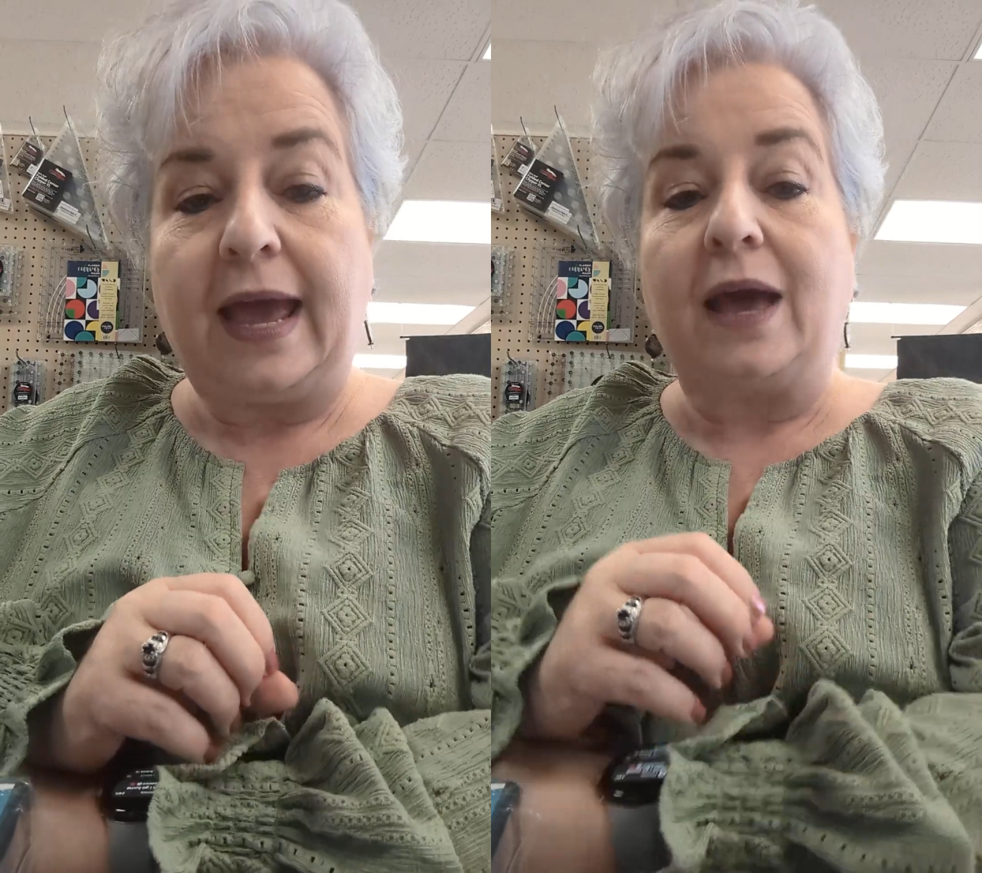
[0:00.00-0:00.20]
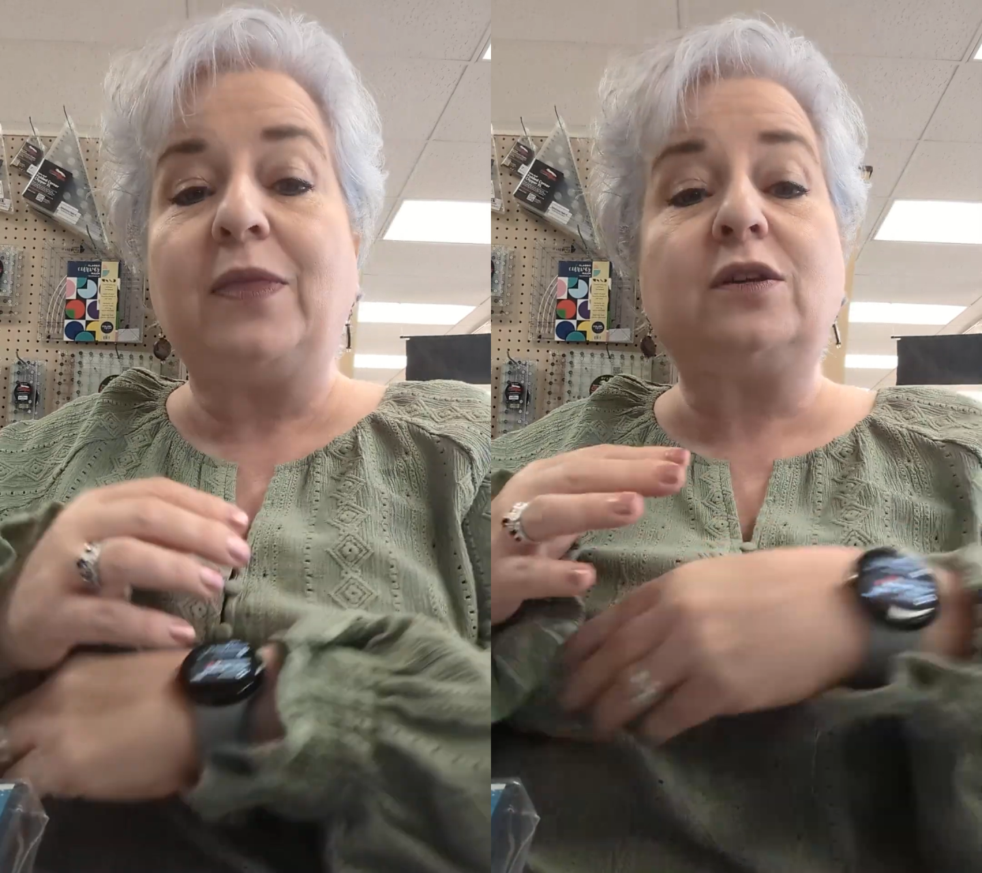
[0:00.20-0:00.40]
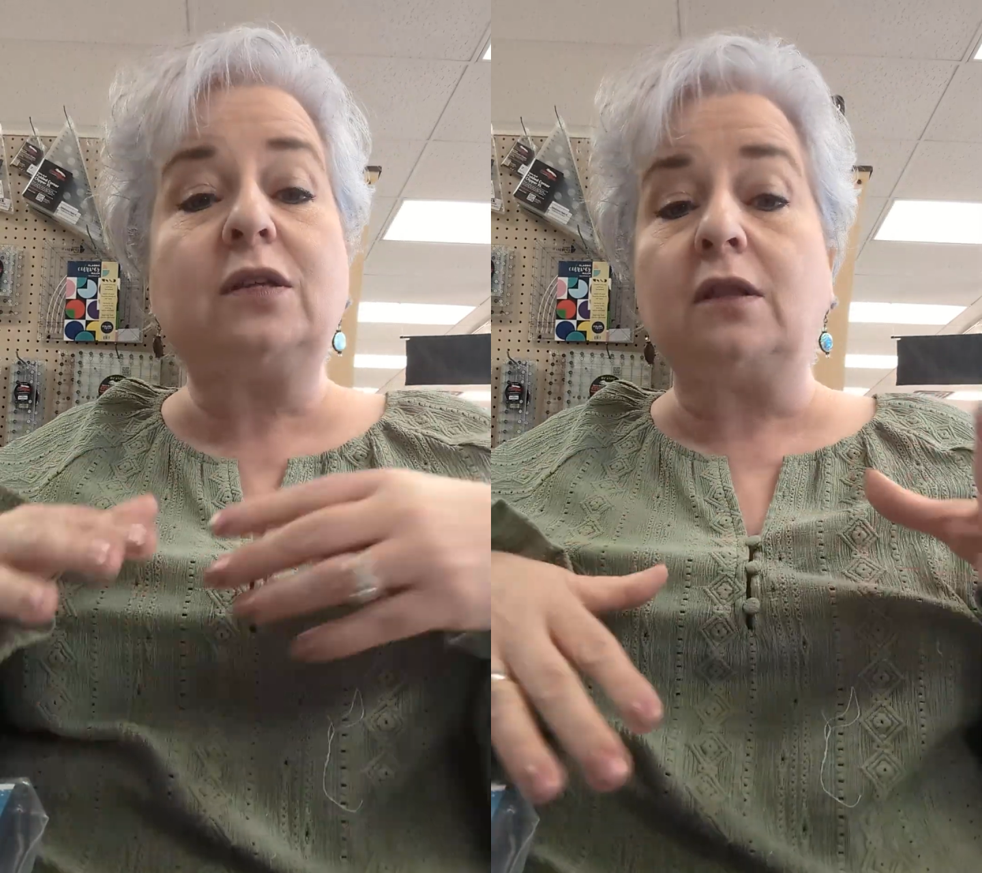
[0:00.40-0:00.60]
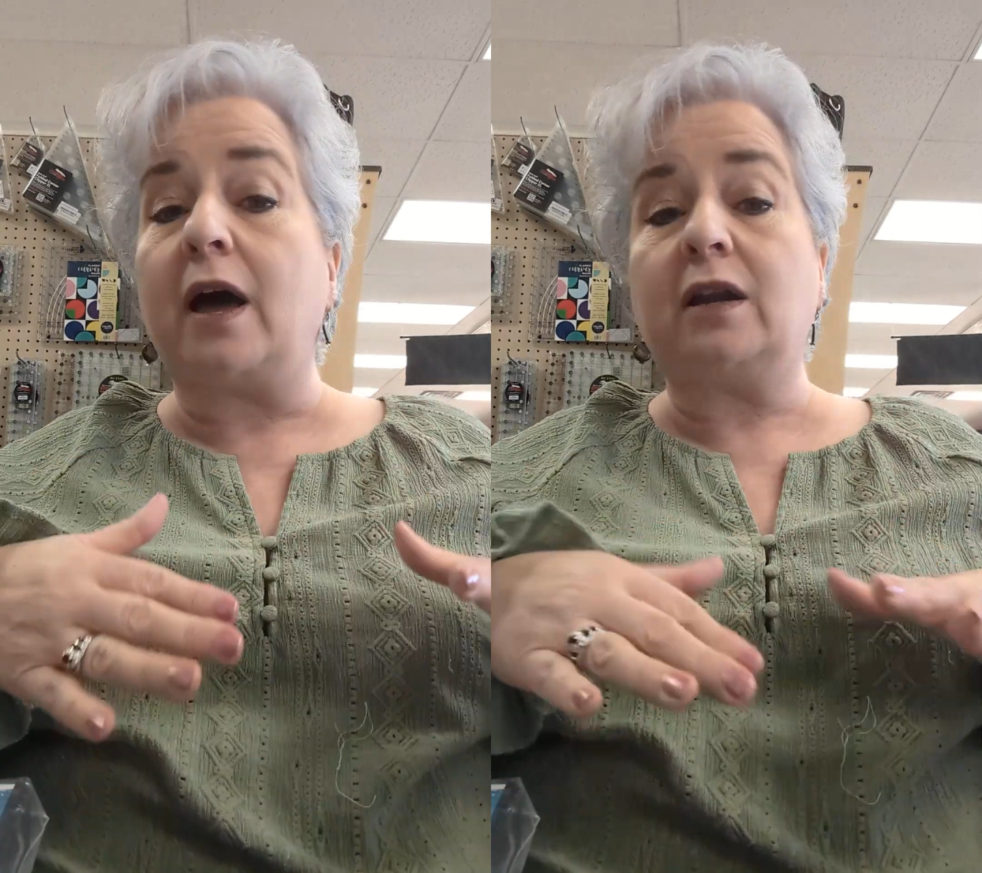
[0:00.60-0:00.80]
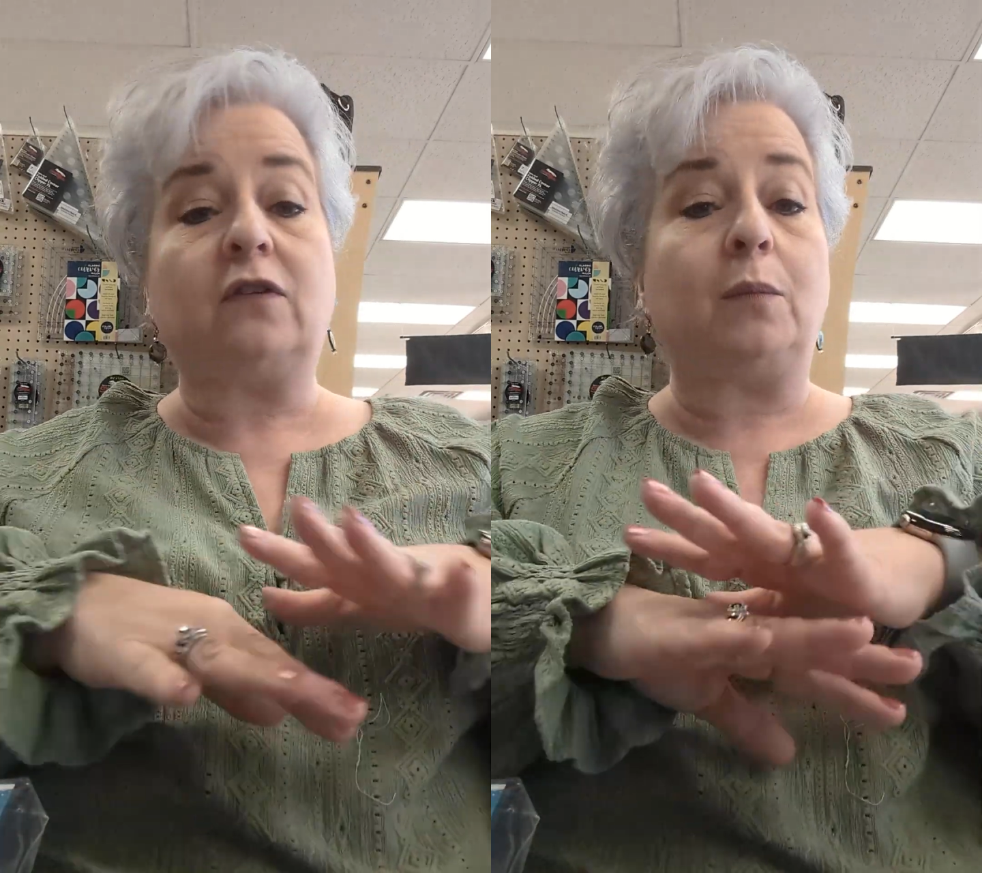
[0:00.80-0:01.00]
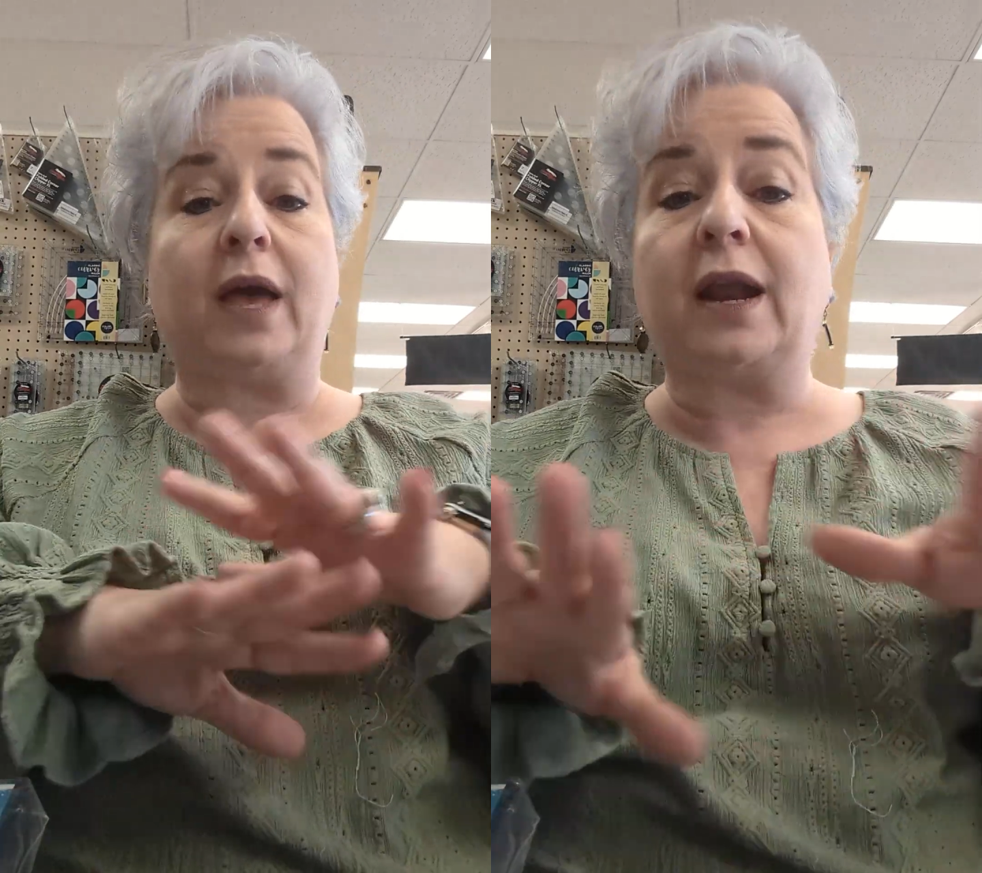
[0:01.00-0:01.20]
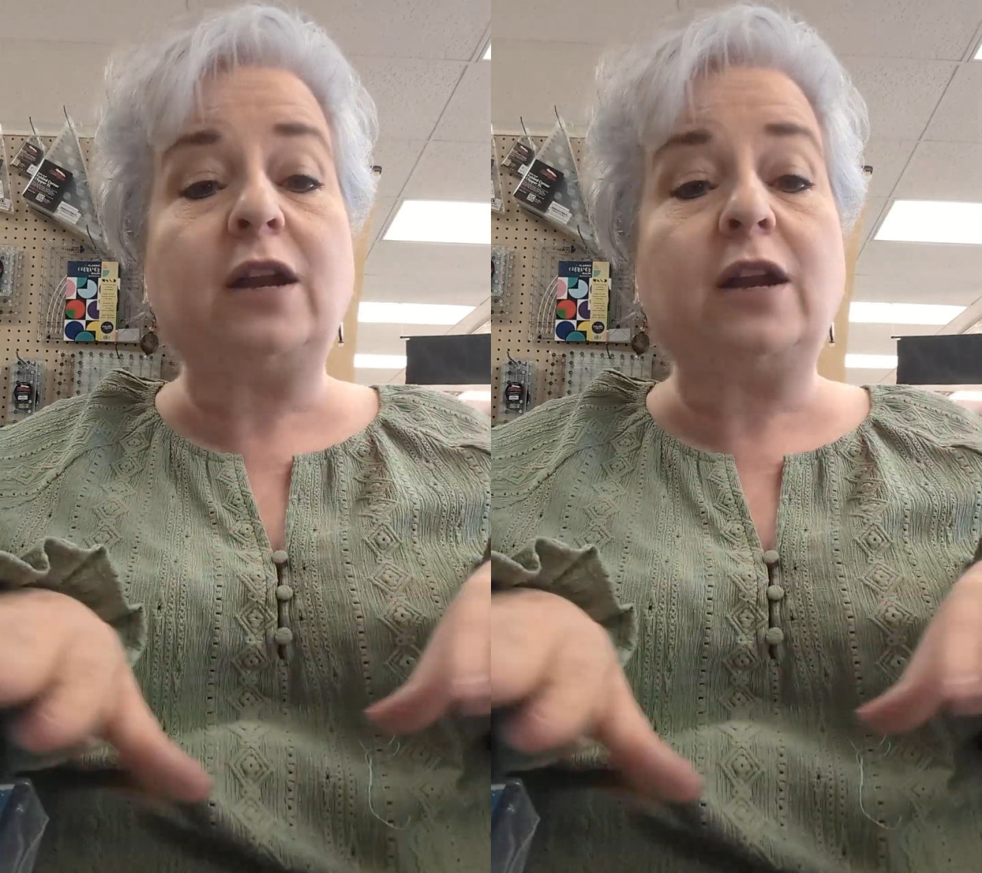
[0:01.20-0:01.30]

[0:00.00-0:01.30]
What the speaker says: And there's a lot of them, and